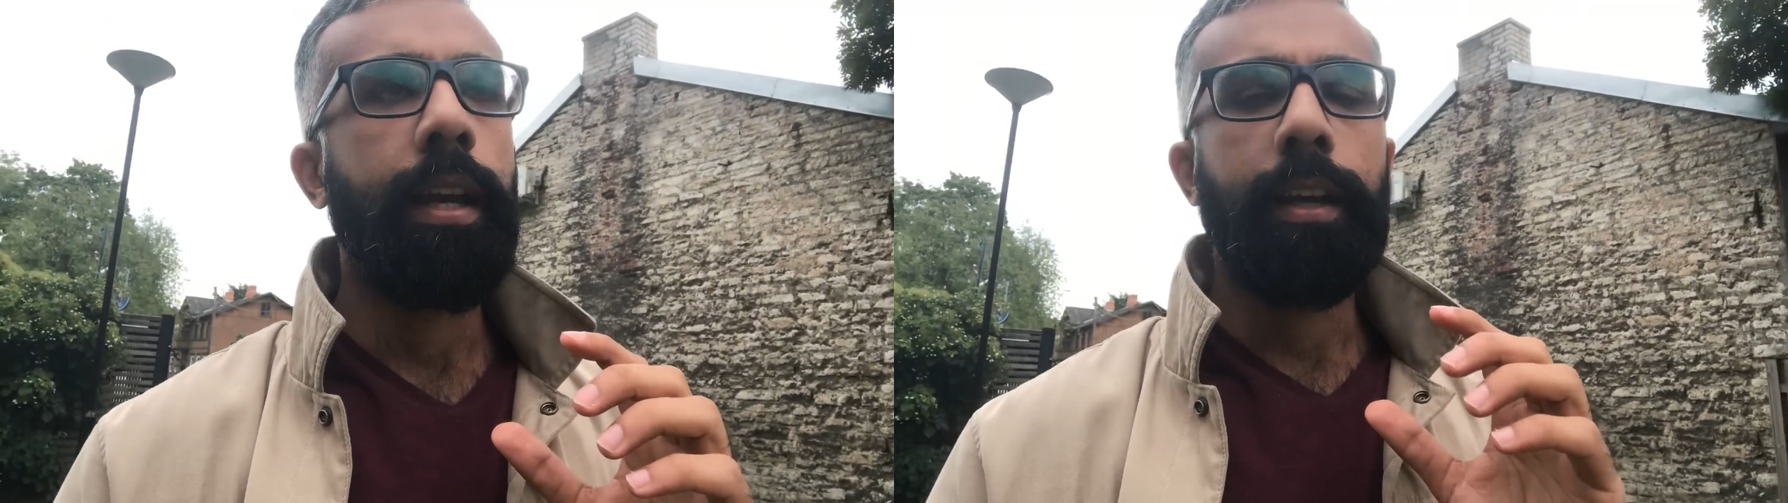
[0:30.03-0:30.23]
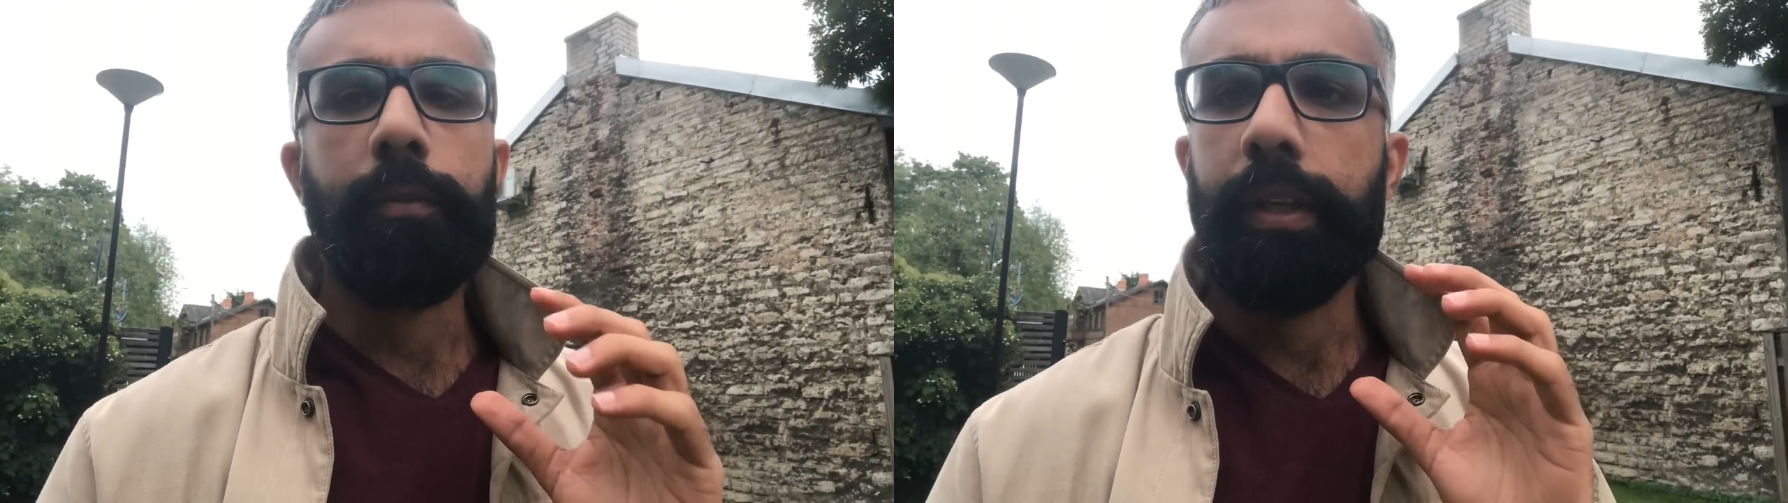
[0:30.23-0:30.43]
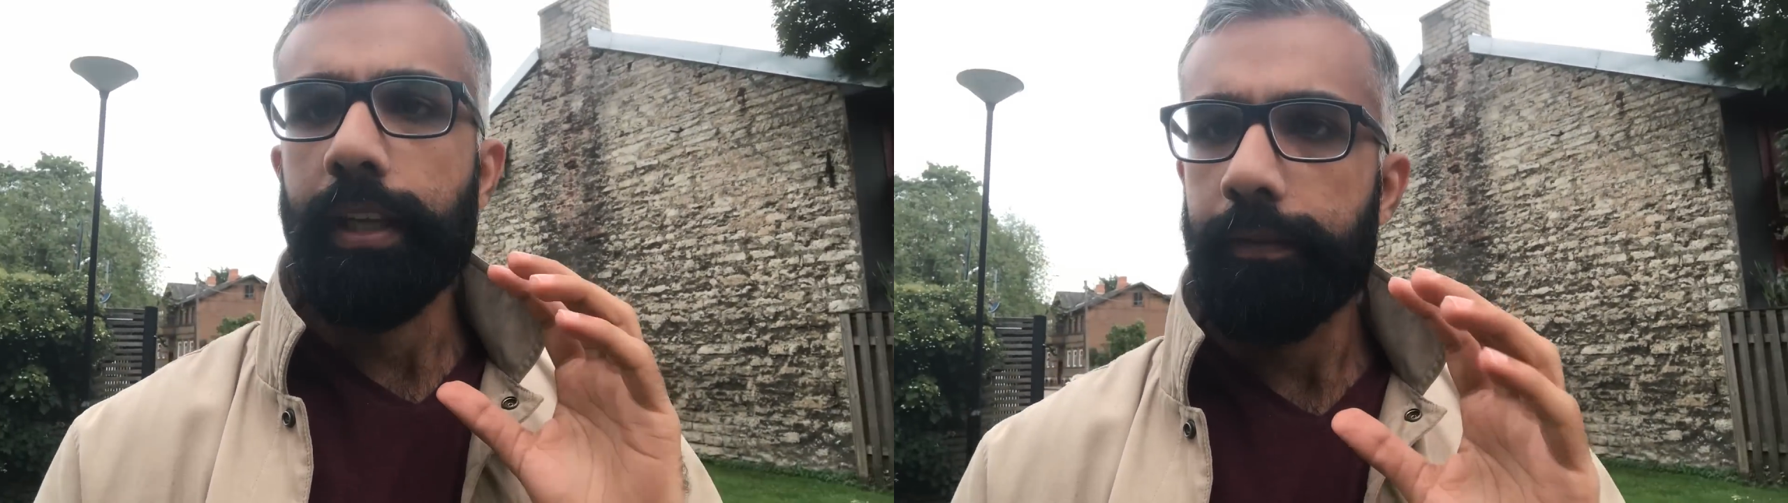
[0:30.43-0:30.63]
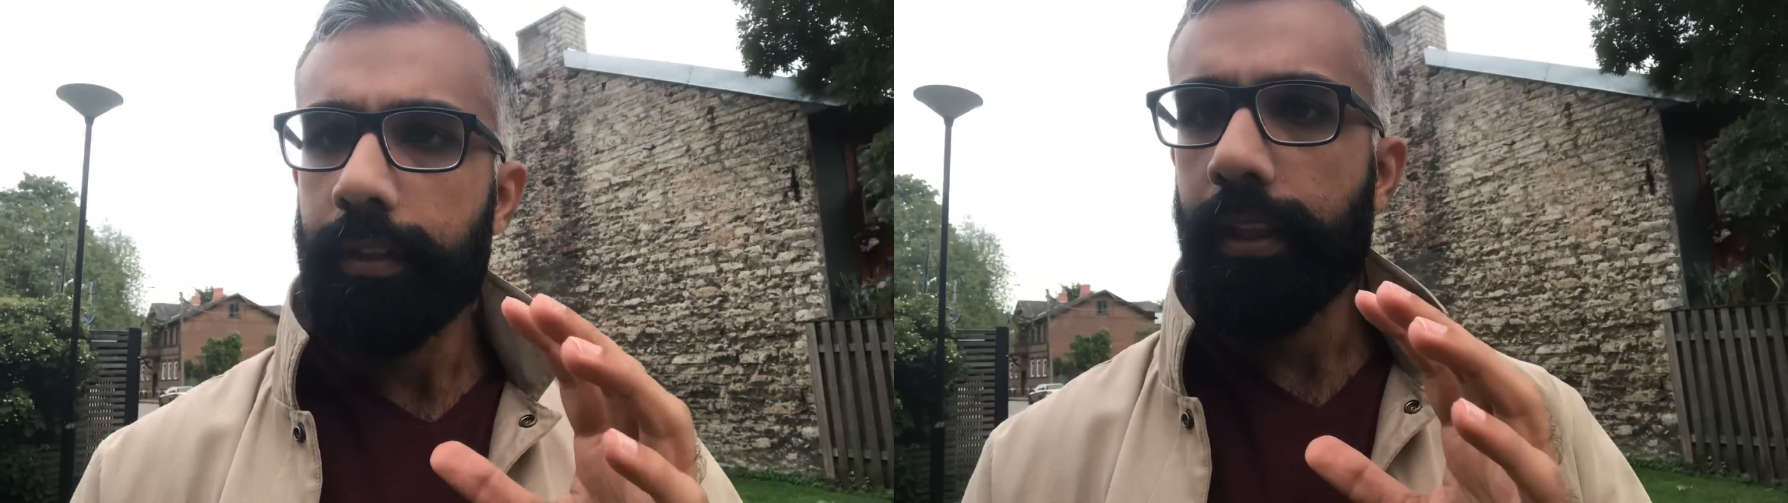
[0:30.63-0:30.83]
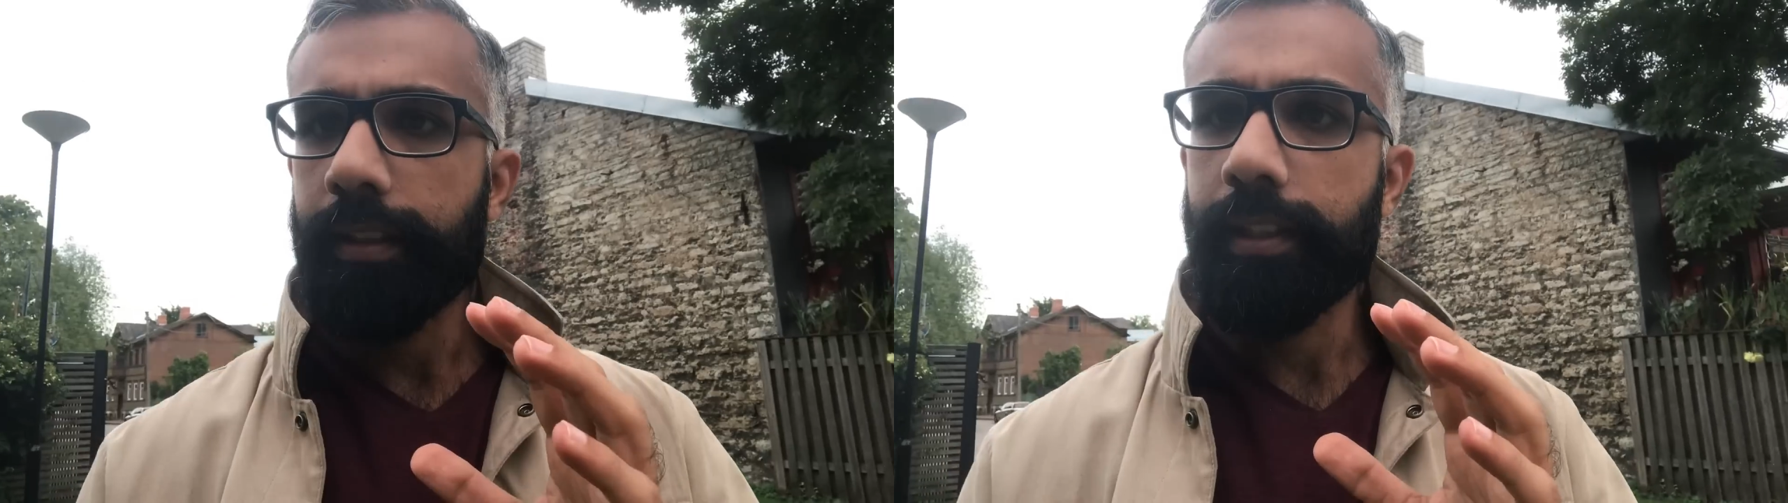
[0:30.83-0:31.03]
And when
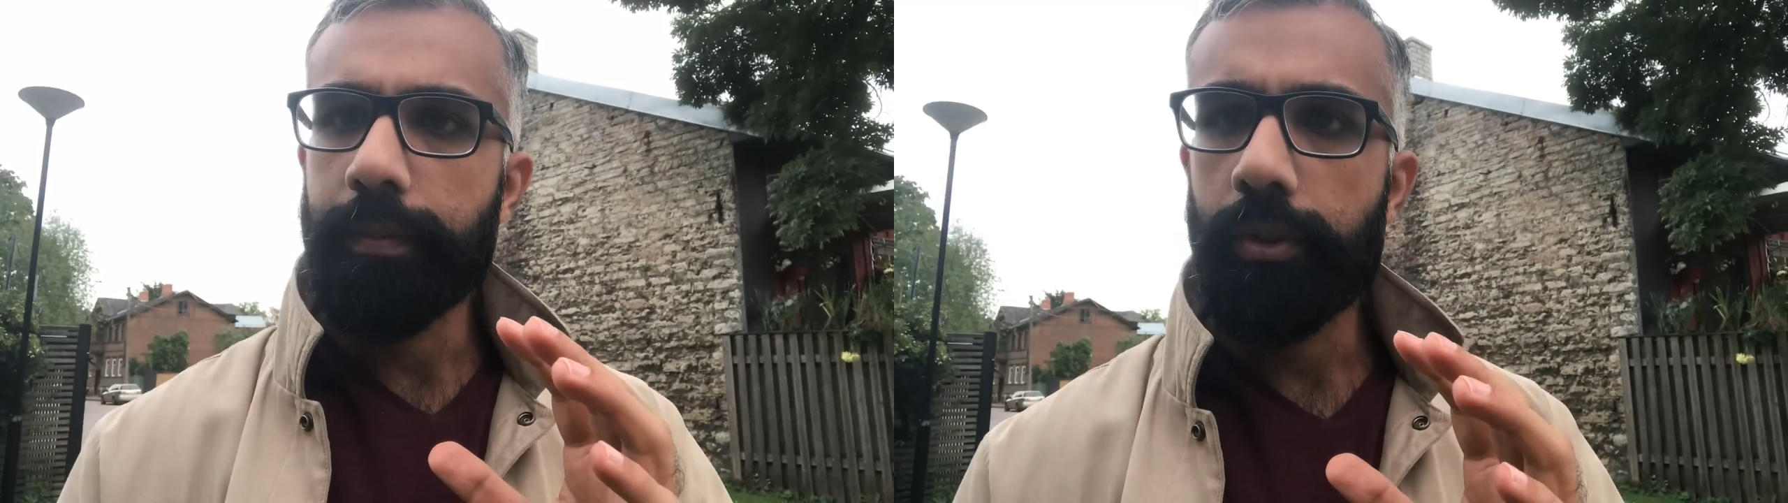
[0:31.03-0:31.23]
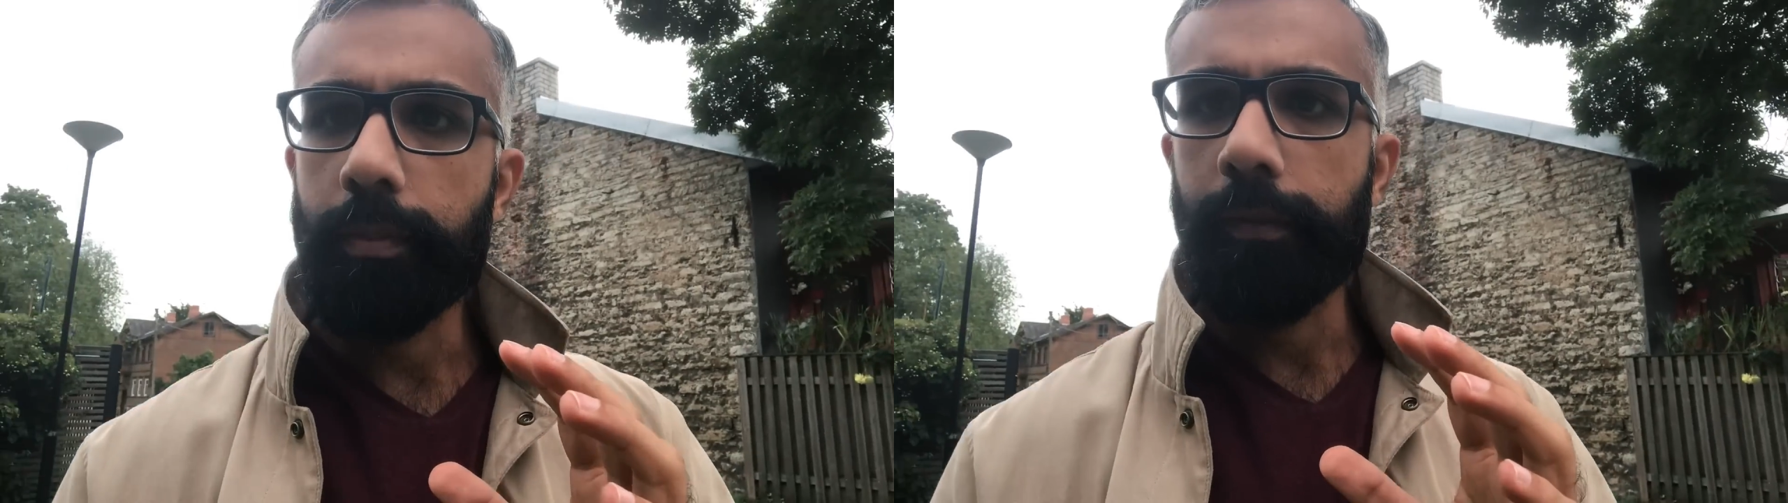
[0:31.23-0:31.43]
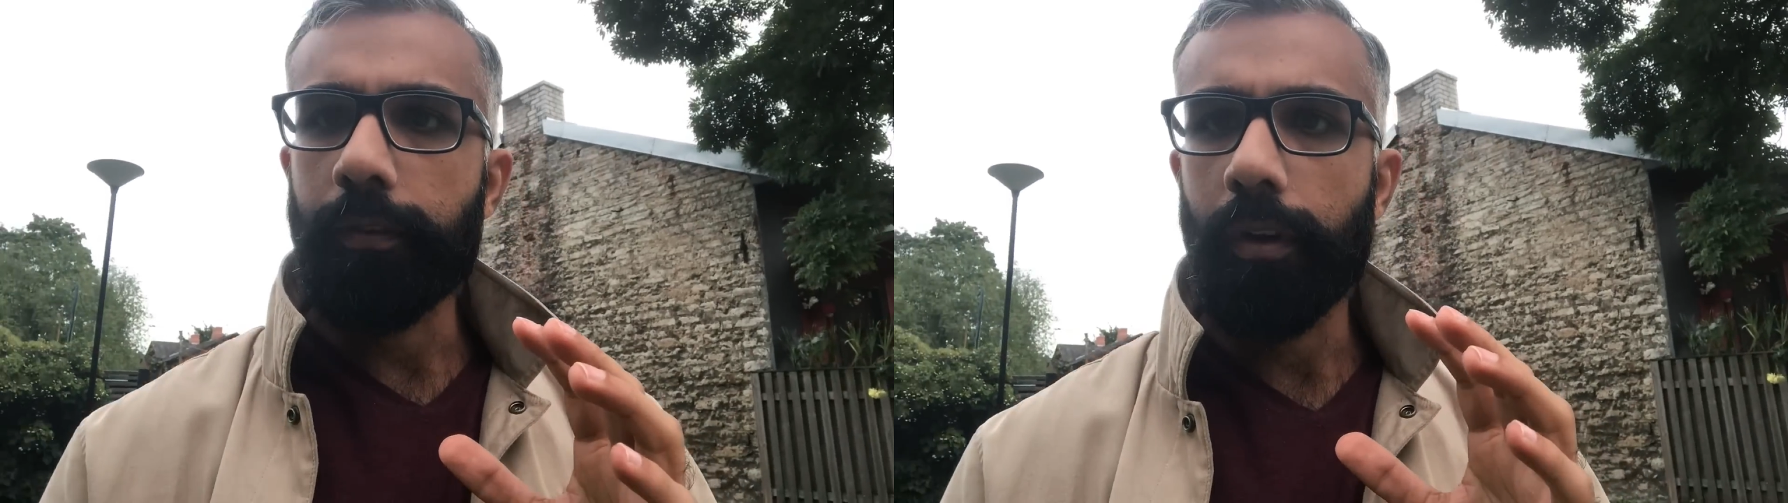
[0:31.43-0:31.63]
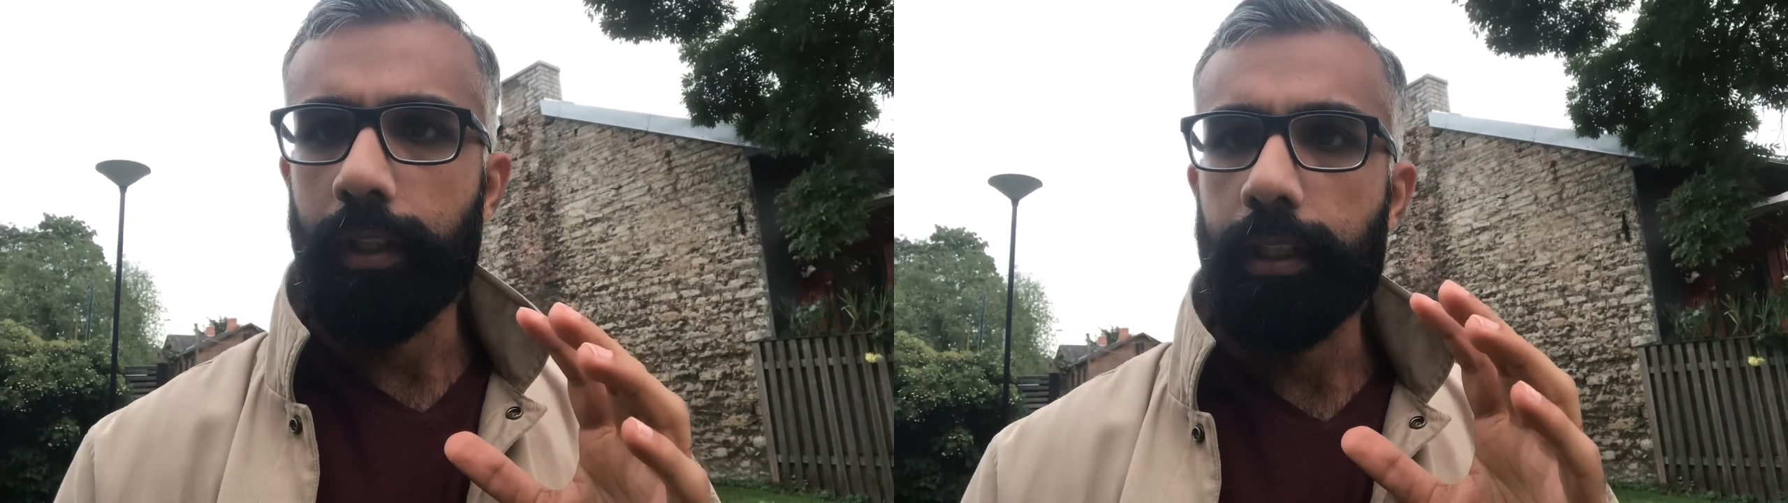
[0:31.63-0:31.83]
everything seems to be falling